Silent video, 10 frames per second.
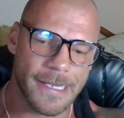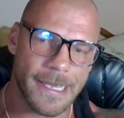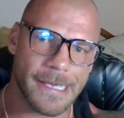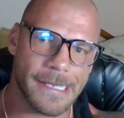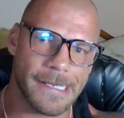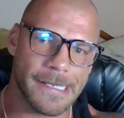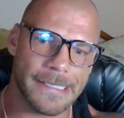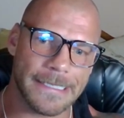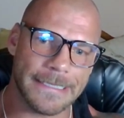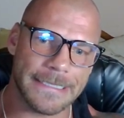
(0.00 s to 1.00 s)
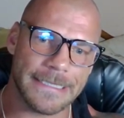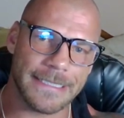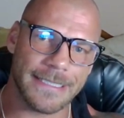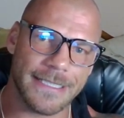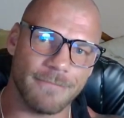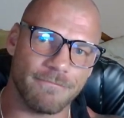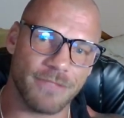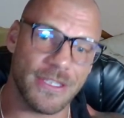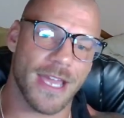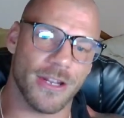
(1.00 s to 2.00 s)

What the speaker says: but yeah,